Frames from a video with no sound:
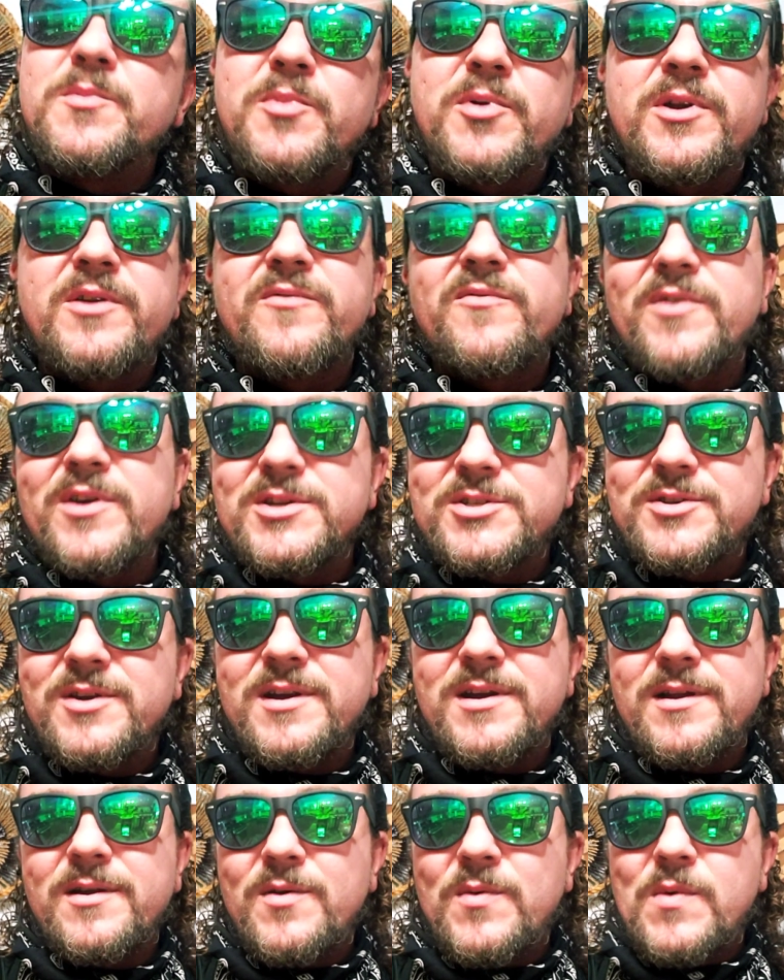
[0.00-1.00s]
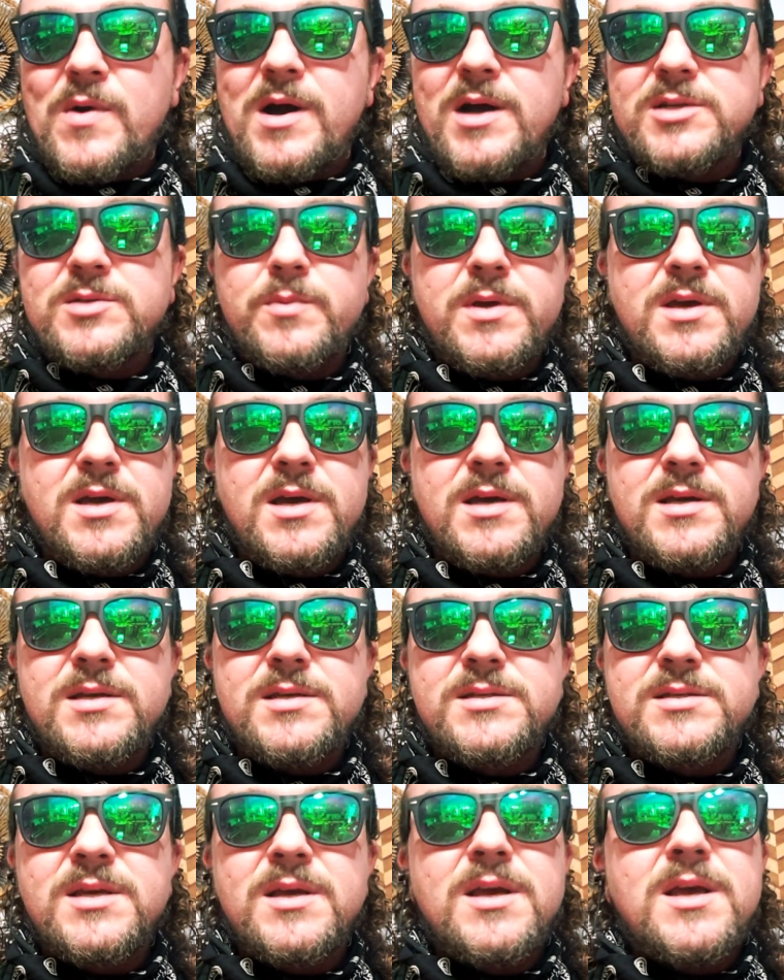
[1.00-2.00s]
pretty frustrating to watch
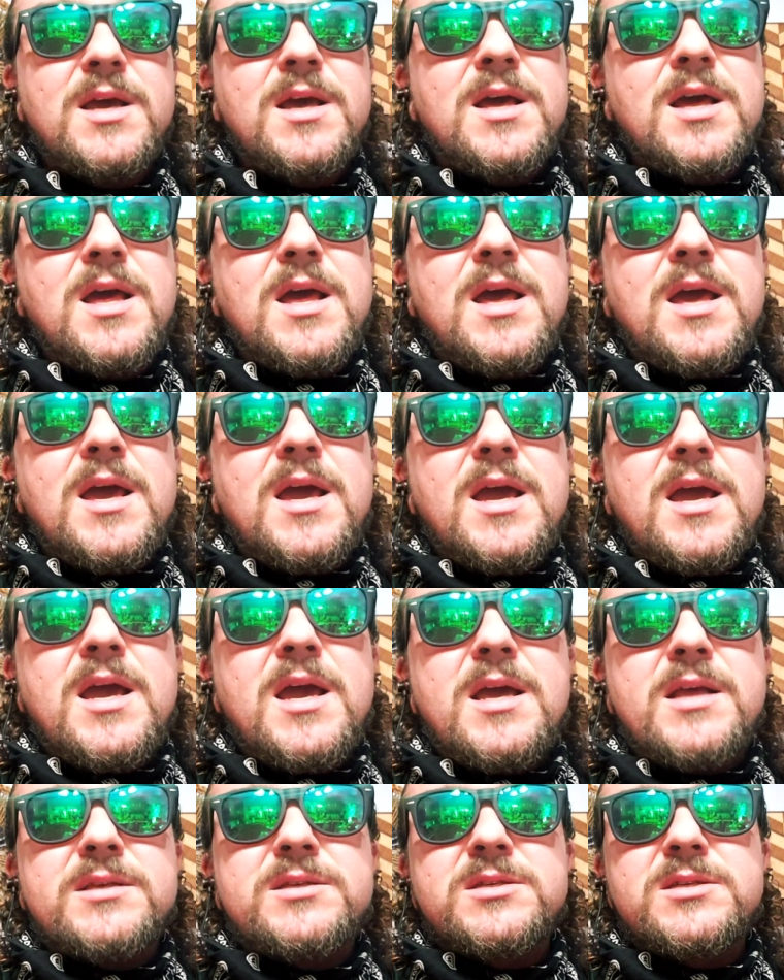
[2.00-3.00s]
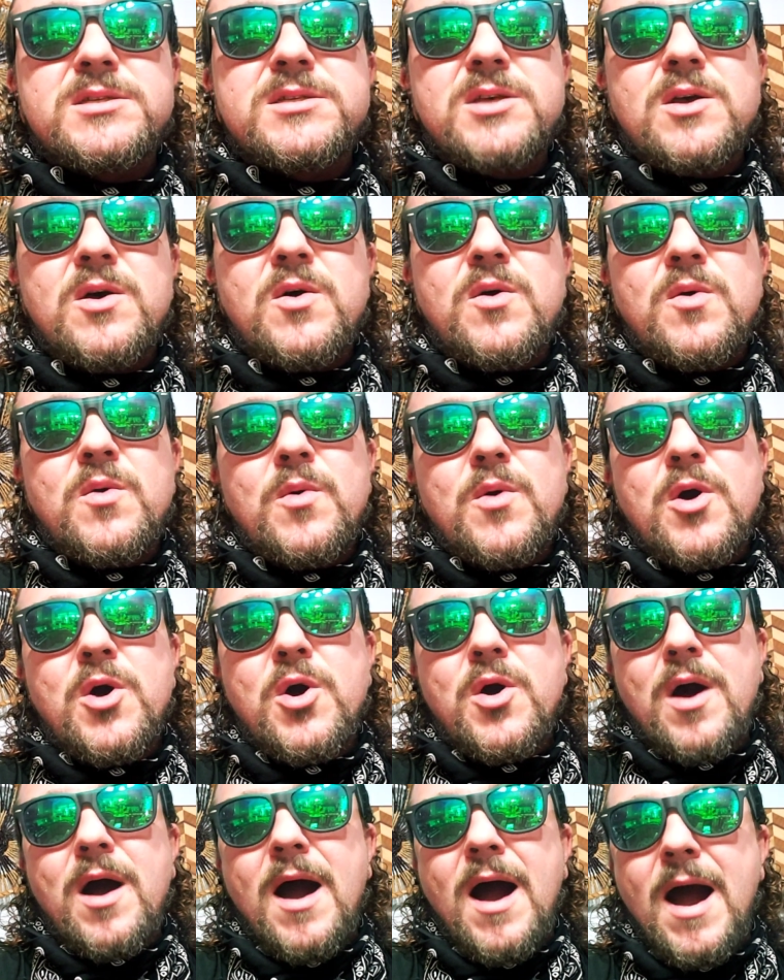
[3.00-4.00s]
because it's so
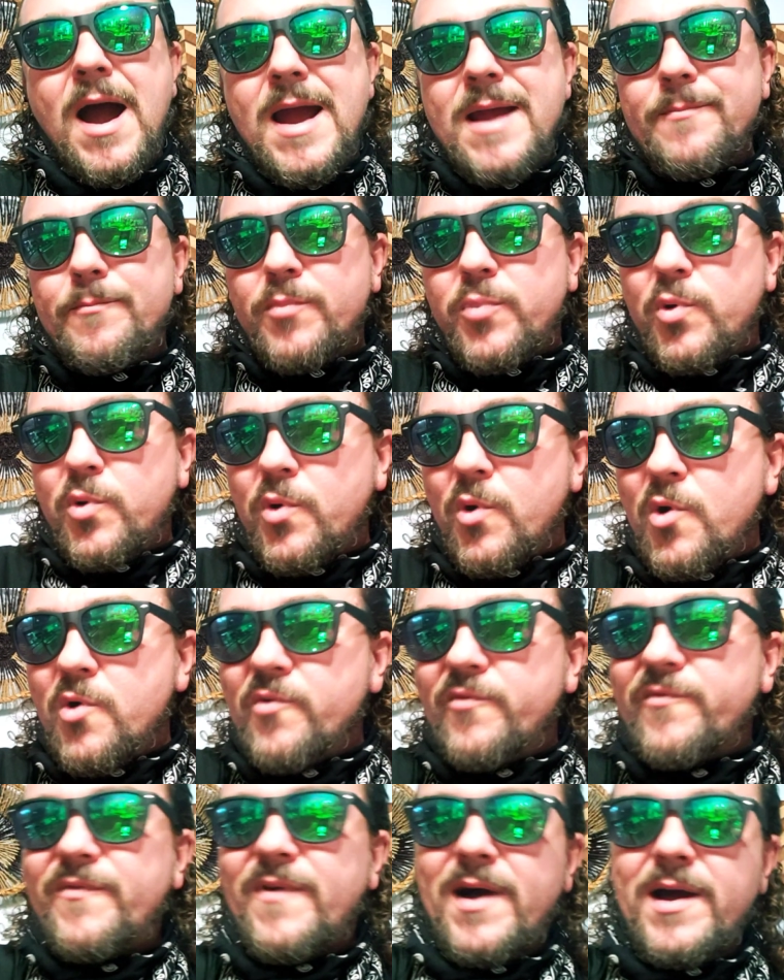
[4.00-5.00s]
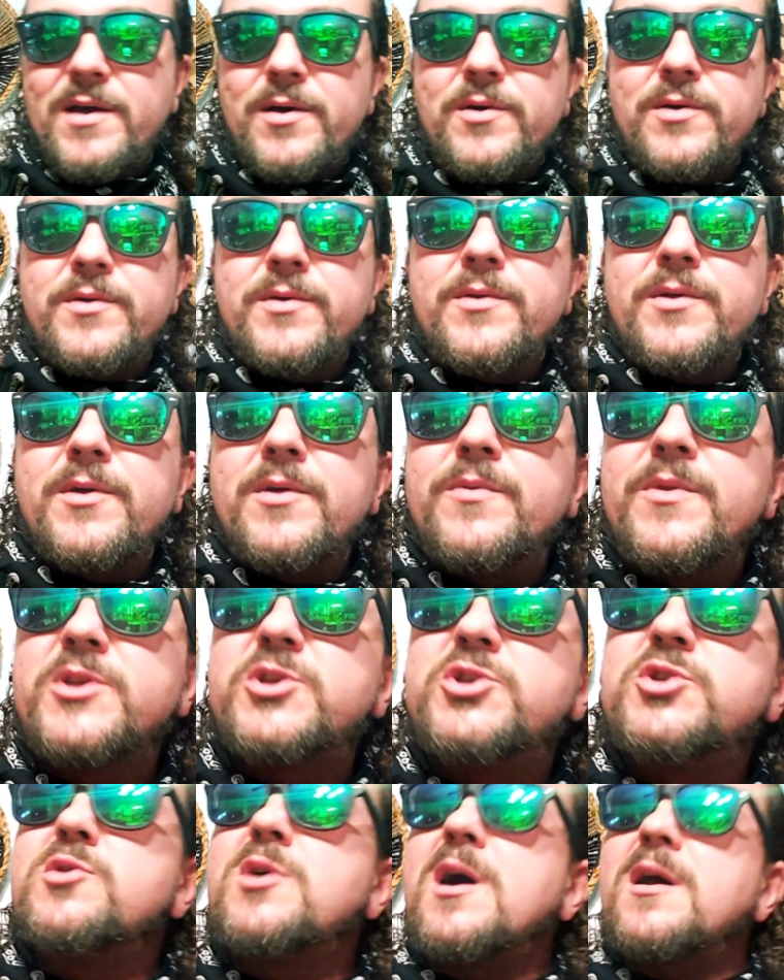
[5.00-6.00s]
high profile
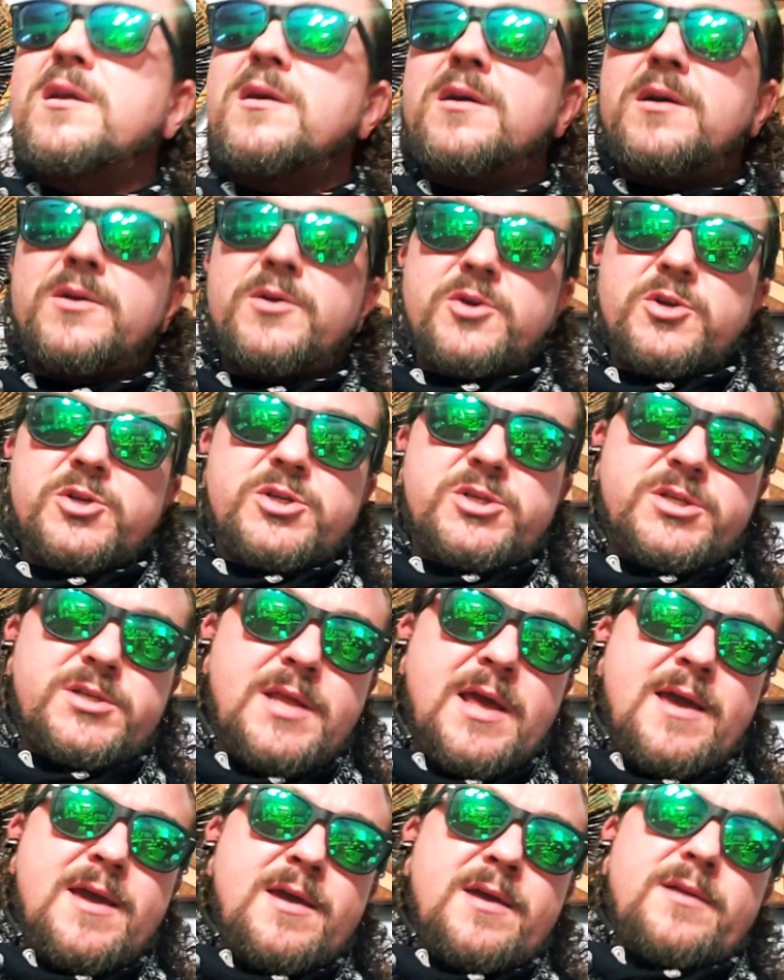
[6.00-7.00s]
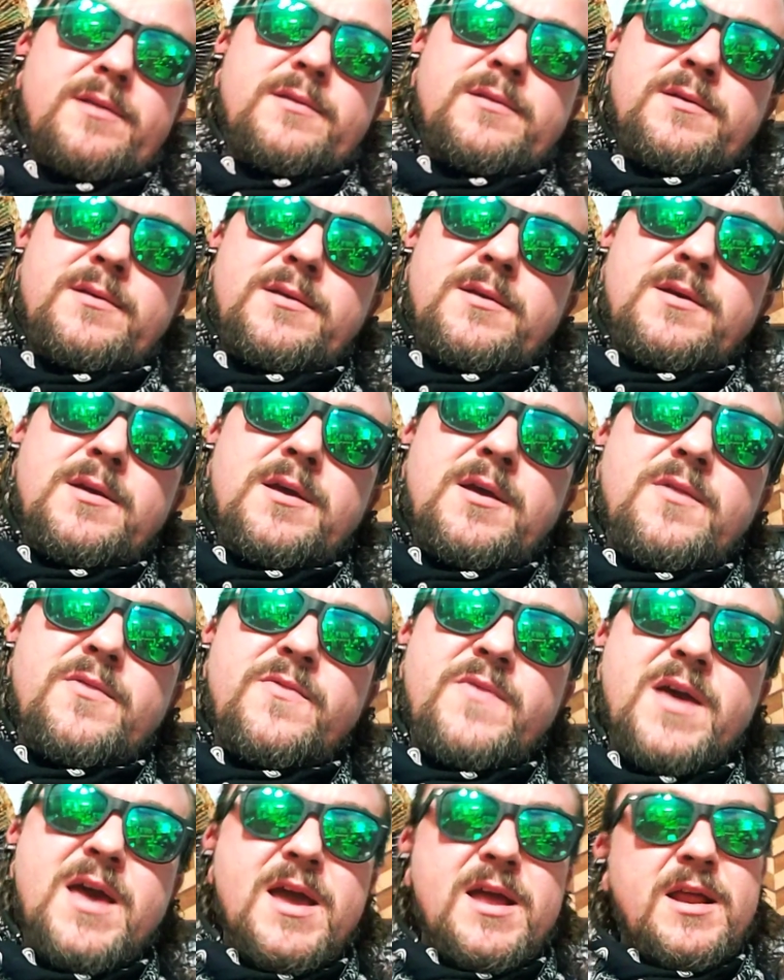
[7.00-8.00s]
that you got to understand
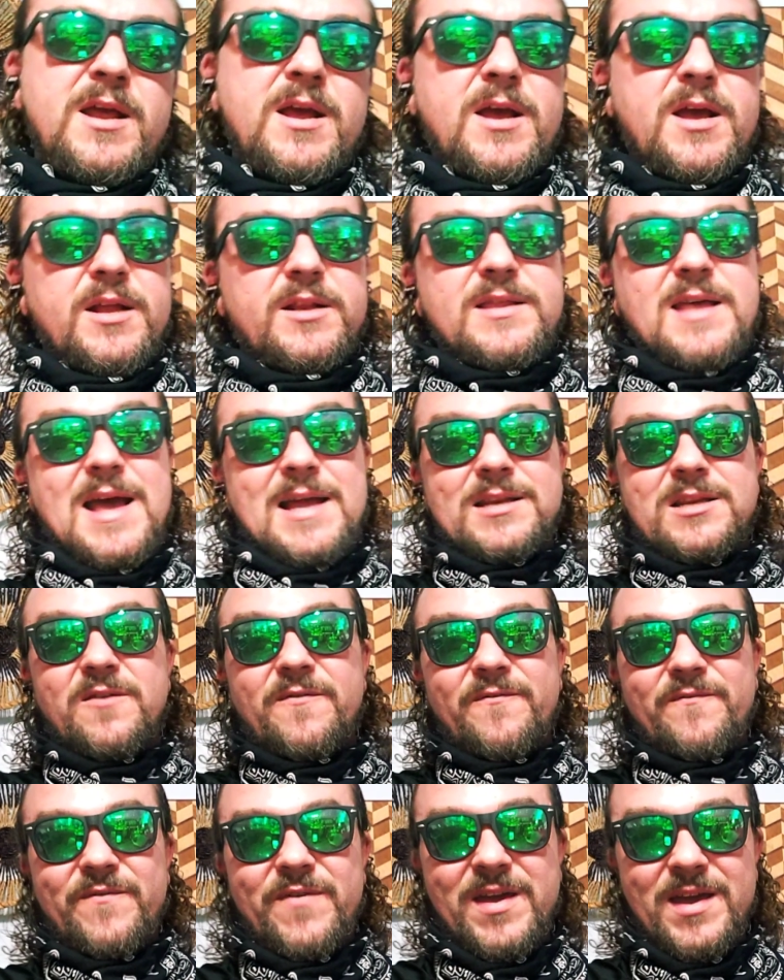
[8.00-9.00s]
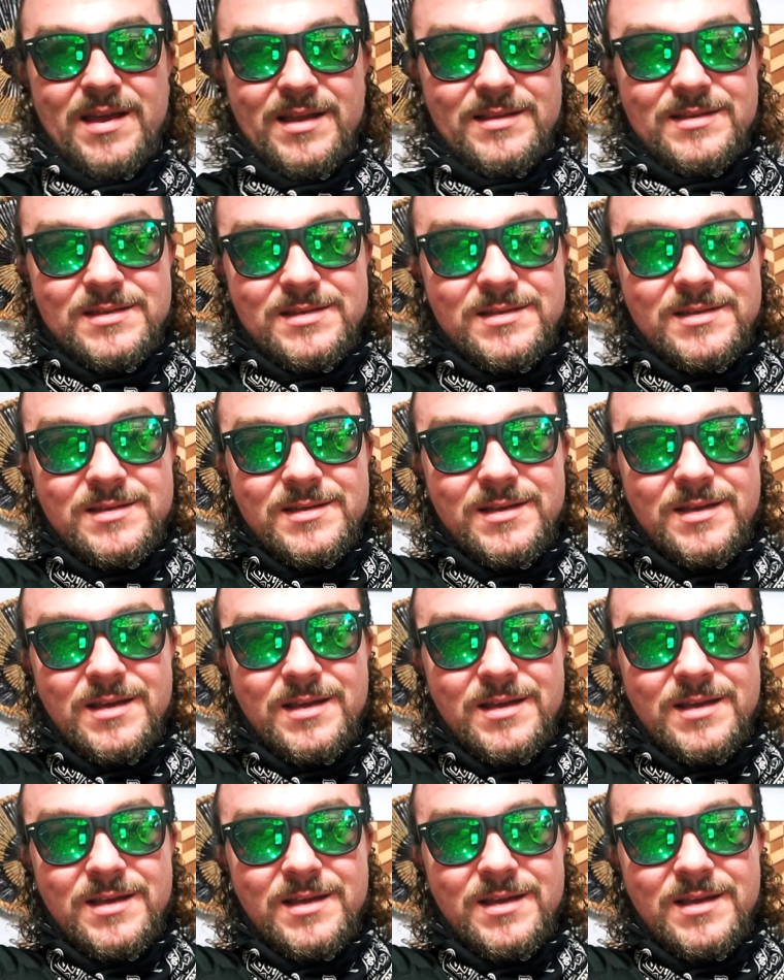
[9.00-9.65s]
that that defense